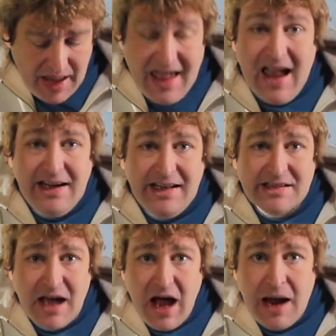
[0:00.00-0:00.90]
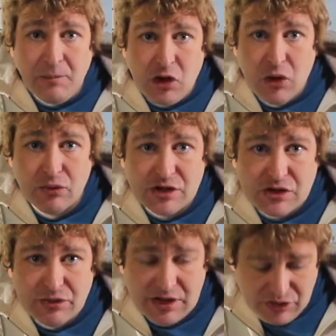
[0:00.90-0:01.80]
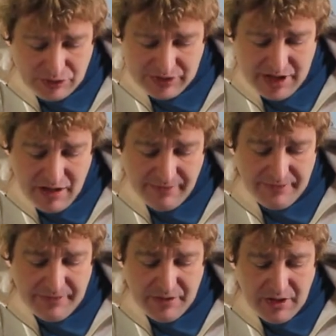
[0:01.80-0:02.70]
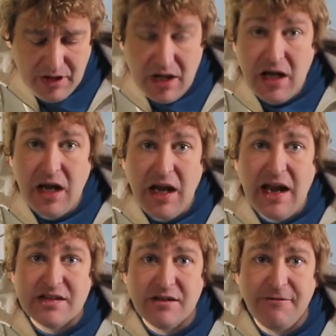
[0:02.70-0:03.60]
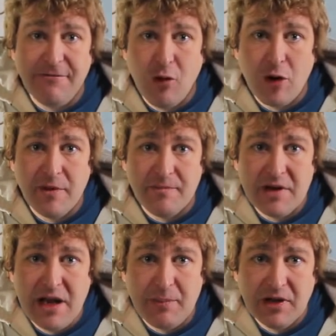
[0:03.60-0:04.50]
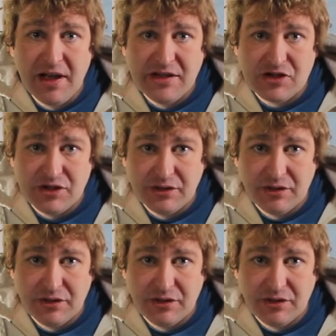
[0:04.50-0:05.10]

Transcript: anytime you restrict yourself, it's a form of manipulation.